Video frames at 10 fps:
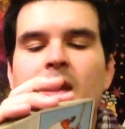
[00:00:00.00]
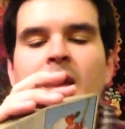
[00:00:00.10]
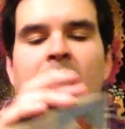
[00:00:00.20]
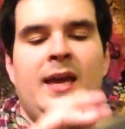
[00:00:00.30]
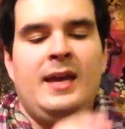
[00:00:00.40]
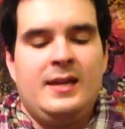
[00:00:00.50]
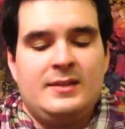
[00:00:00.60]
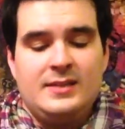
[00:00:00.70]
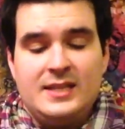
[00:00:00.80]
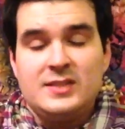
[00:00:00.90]

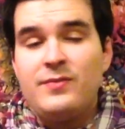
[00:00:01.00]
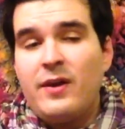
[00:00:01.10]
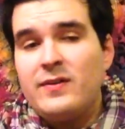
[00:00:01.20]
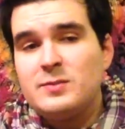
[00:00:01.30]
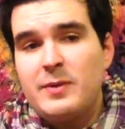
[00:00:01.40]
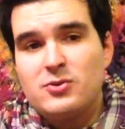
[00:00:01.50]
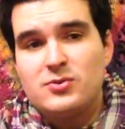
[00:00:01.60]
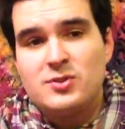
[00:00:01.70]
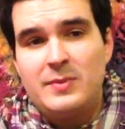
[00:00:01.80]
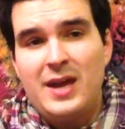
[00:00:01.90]
And it's very special
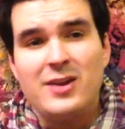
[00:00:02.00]
to me.